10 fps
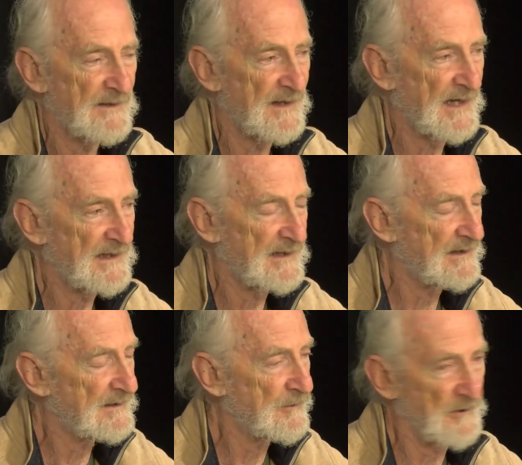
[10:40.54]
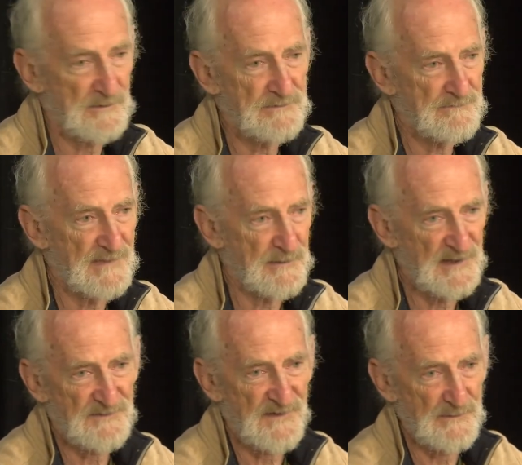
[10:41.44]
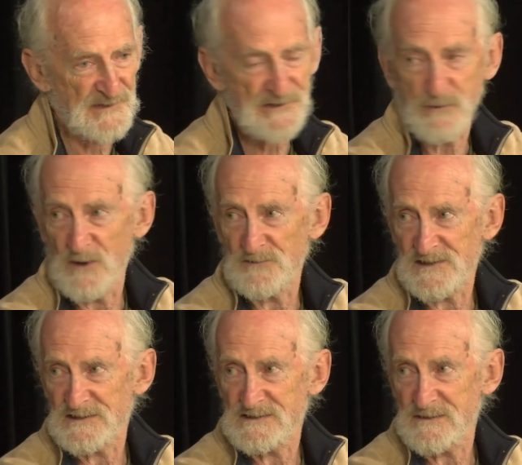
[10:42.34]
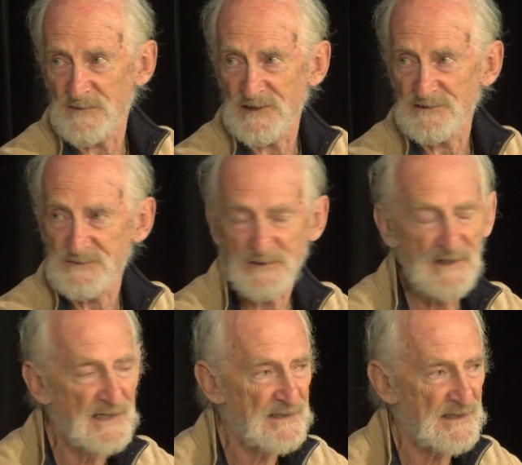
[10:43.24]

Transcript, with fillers: that or maybe a famous quote that somebody else wrote,